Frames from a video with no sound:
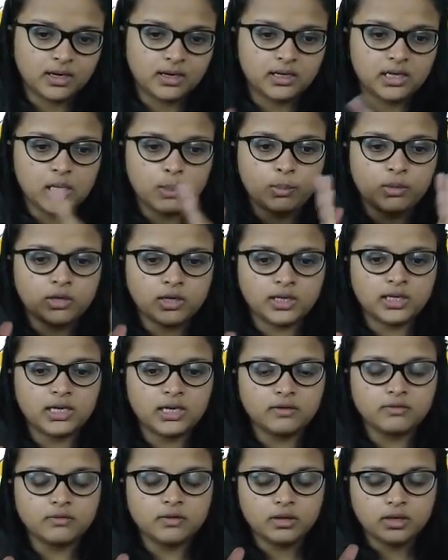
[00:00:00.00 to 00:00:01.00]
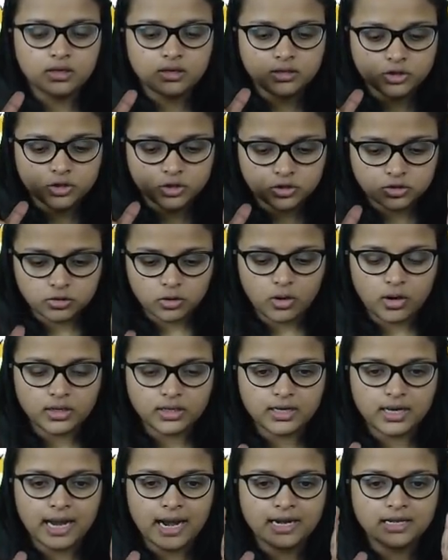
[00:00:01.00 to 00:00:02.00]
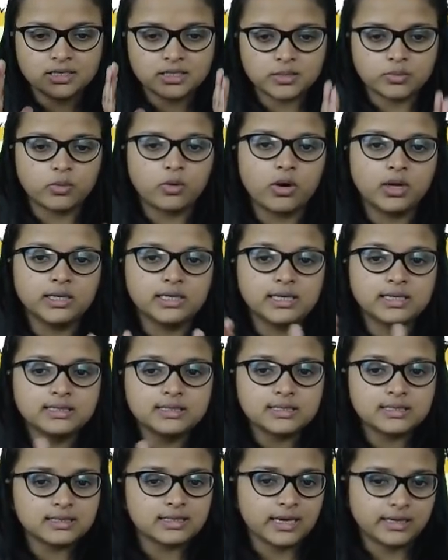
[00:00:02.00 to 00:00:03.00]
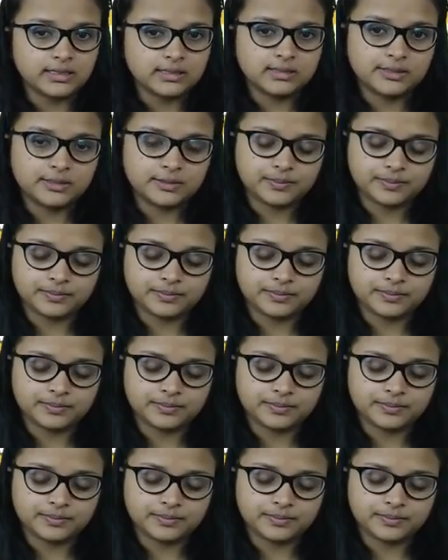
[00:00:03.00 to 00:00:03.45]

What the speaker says: Diminutive, short and small in size.